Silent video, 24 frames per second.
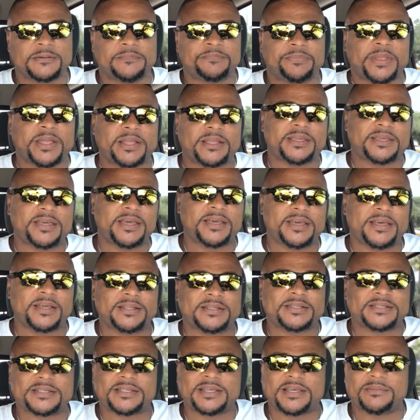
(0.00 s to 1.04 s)
that
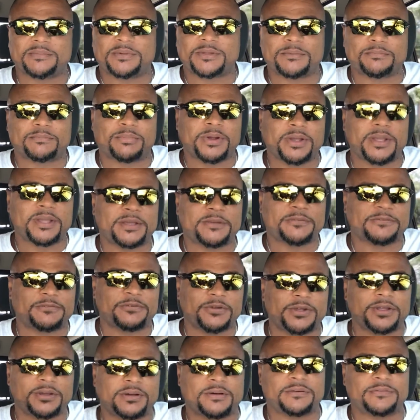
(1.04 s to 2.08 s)
can't seem to break
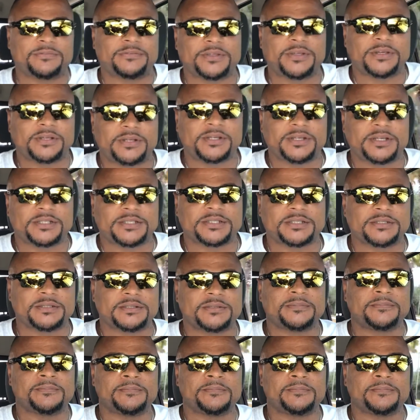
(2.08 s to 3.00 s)
free of the addiction,